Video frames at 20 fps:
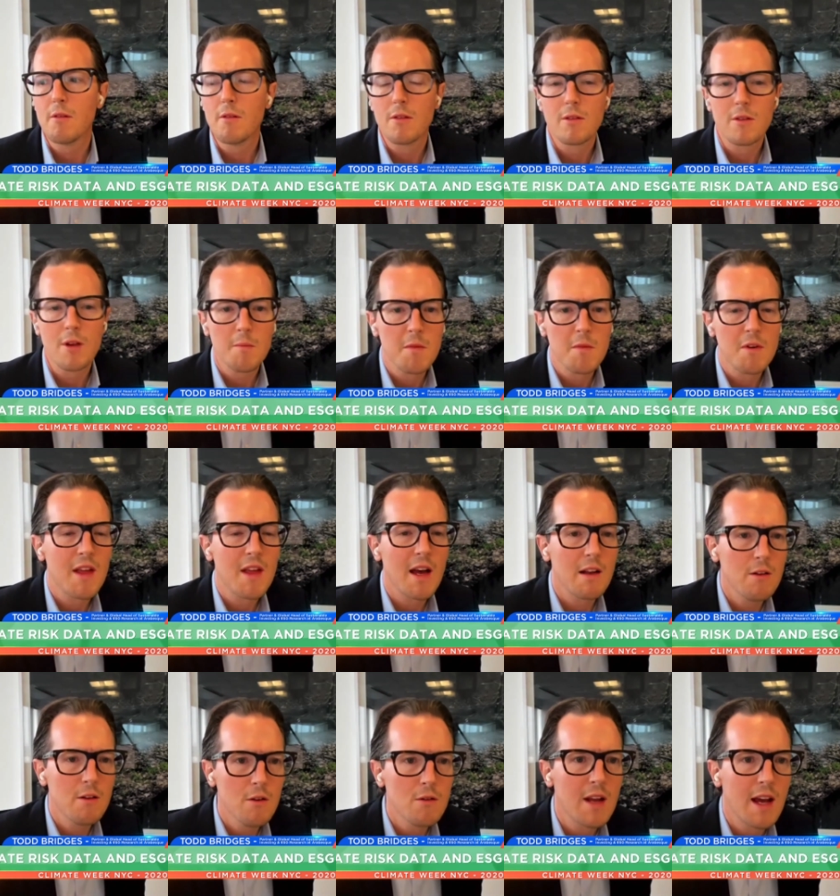some of
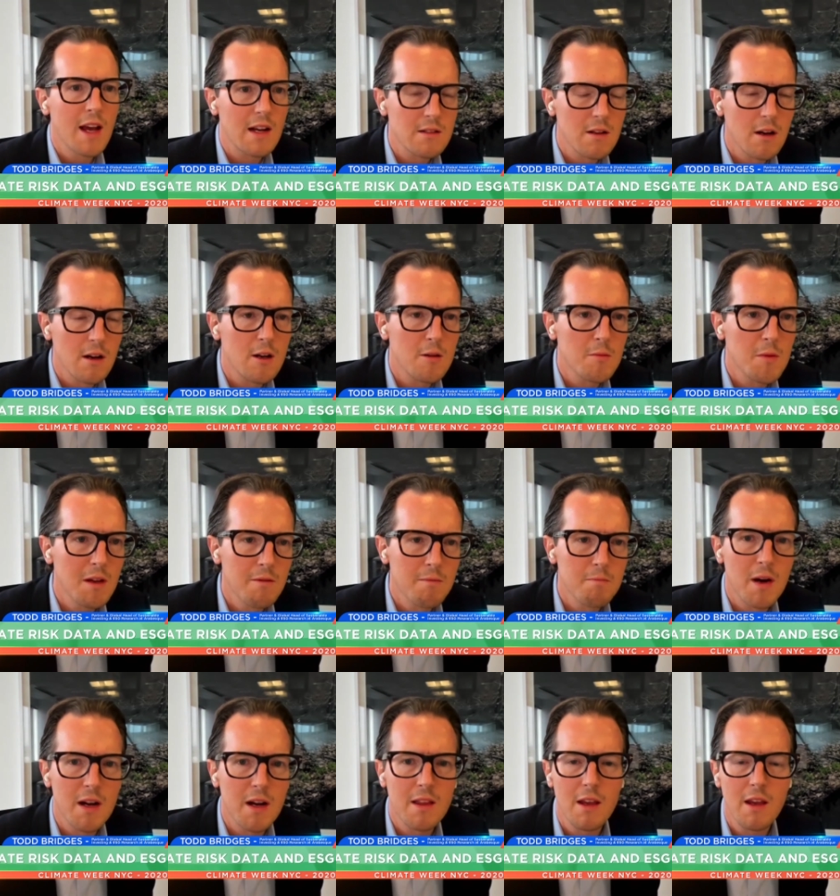that new taxonomy
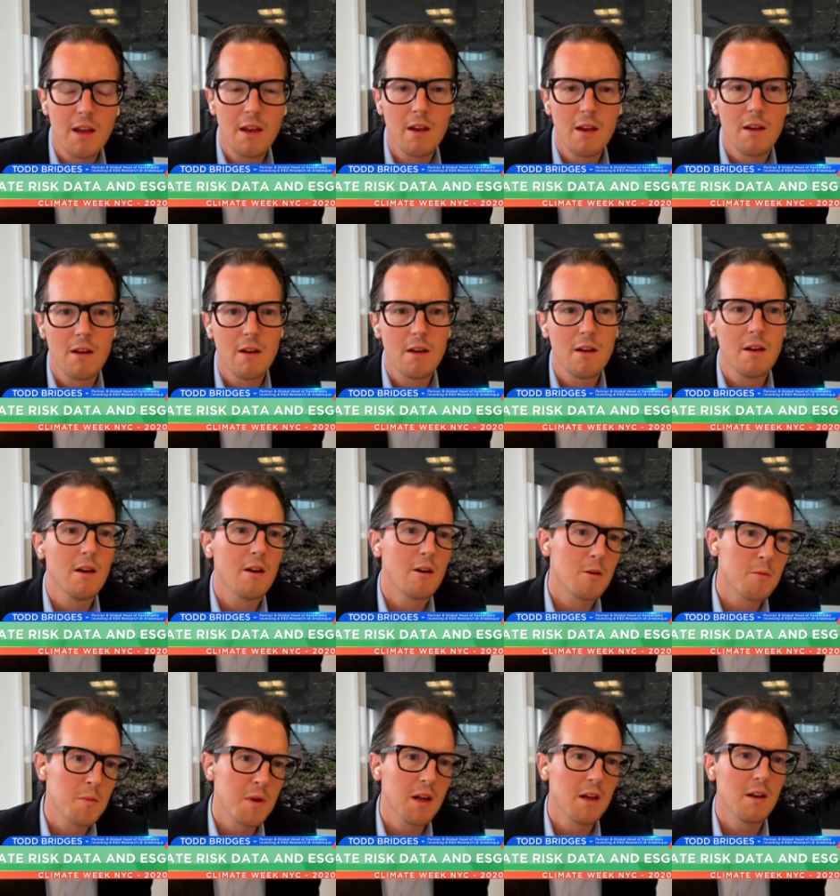by the
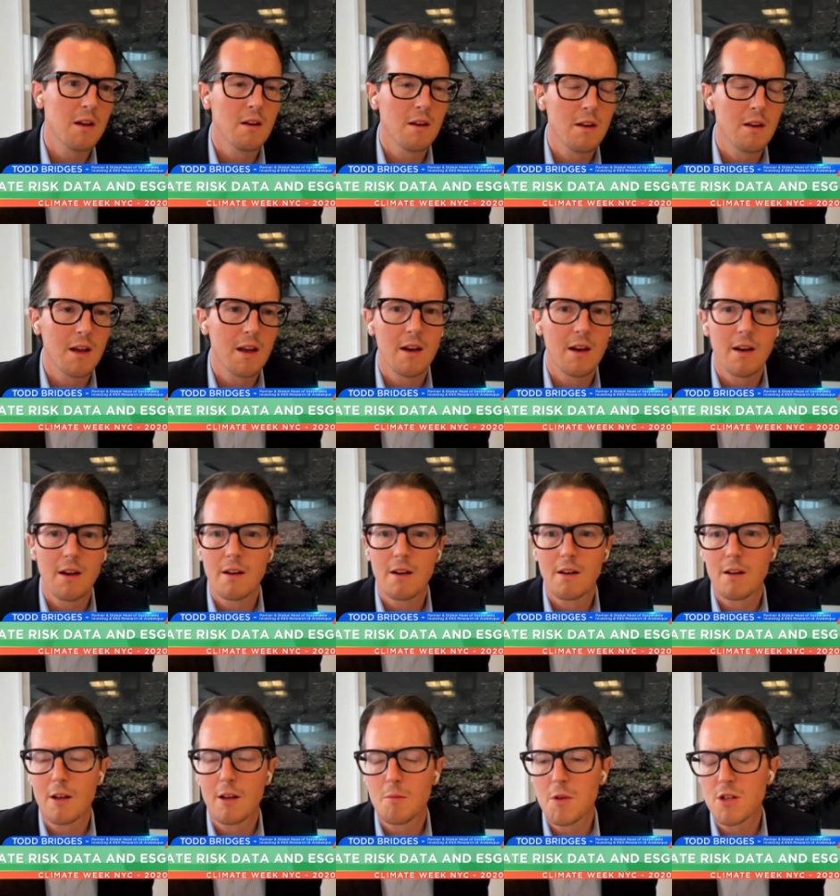European
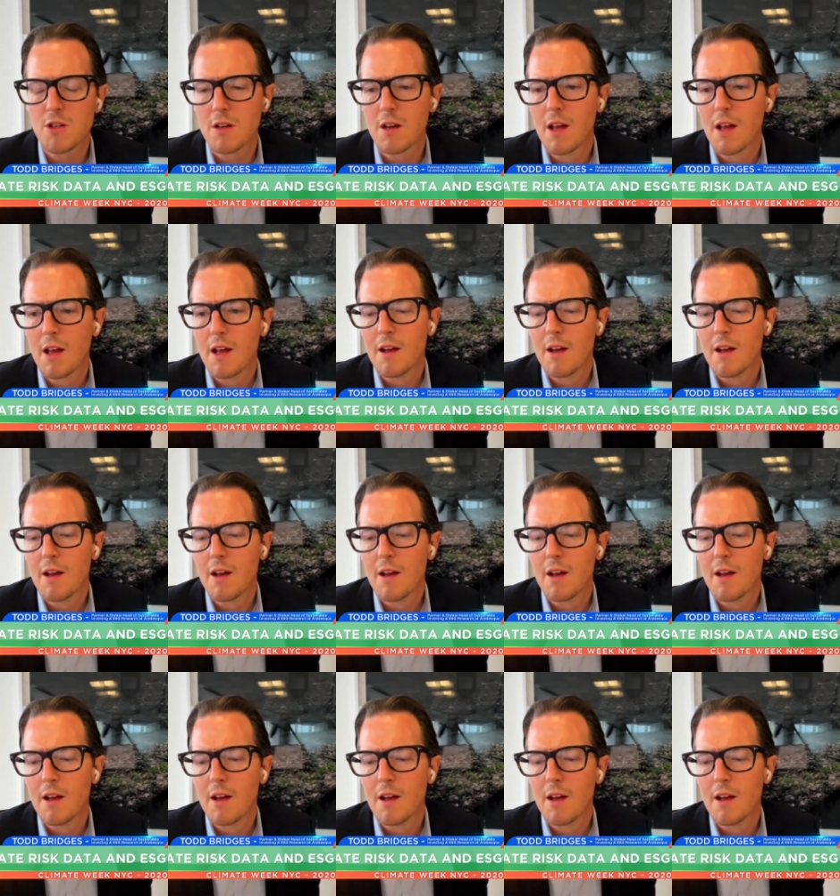Commission